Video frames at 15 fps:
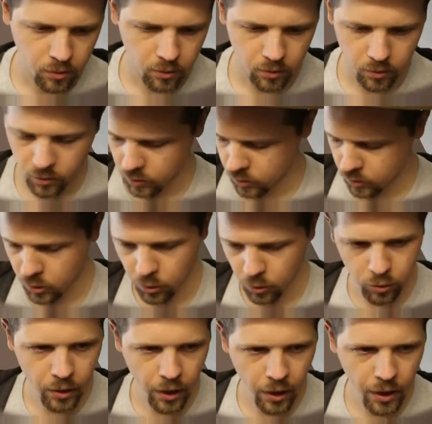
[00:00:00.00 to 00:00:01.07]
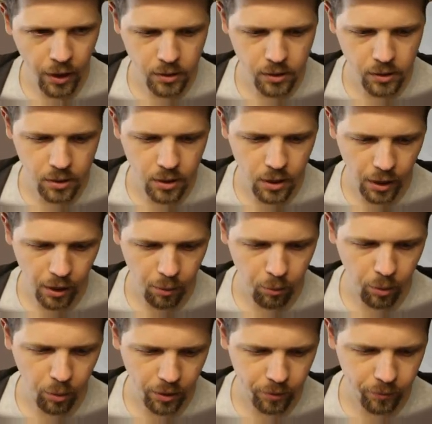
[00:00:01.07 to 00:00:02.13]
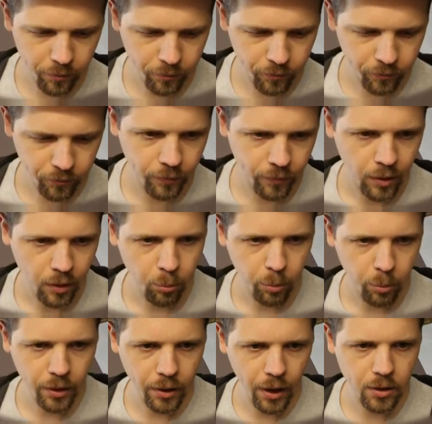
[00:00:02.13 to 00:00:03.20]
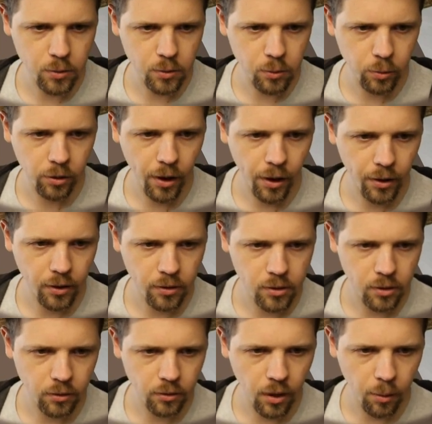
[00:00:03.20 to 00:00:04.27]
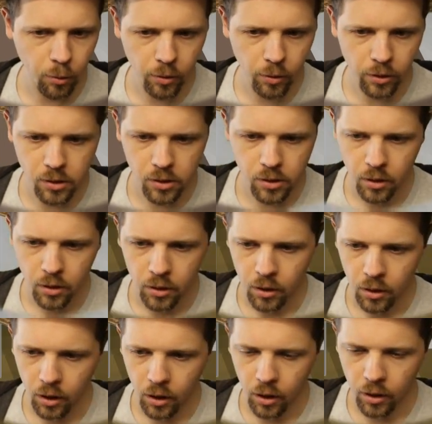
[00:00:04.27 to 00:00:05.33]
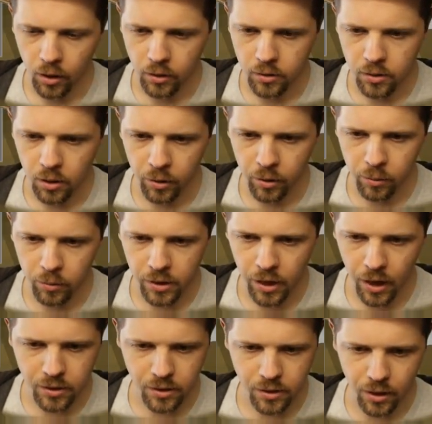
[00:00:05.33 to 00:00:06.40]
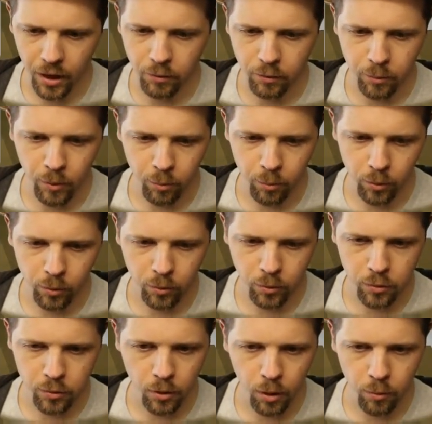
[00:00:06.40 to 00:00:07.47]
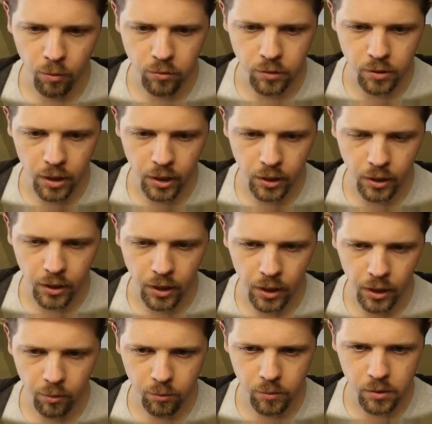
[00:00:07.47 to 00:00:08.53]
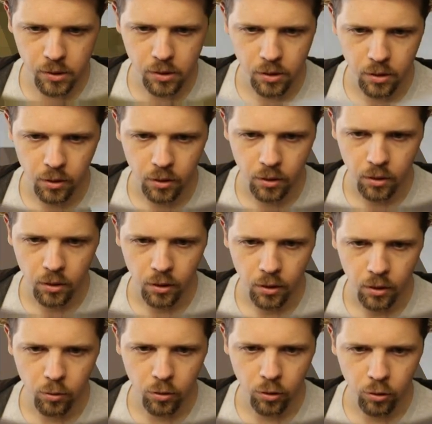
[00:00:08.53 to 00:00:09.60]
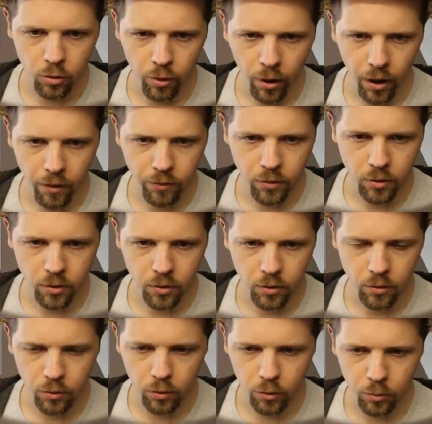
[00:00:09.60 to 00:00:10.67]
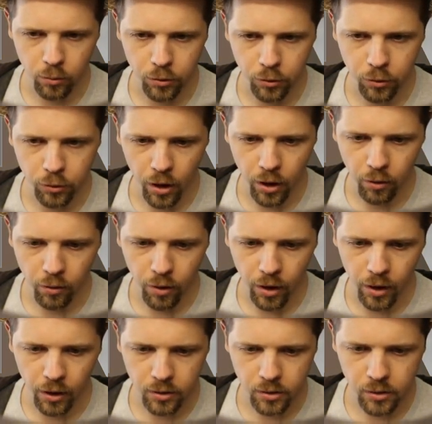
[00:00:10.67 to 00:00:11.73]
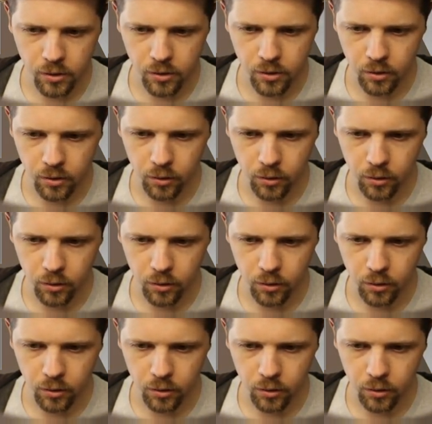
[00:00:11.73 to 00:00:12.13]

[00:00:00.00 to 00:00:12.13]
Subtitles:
So you can't see that, but not to worry, I can still demo it. Somebody was asking, I don't remember who, so I won't say any names. You can craft dirt with dry grass.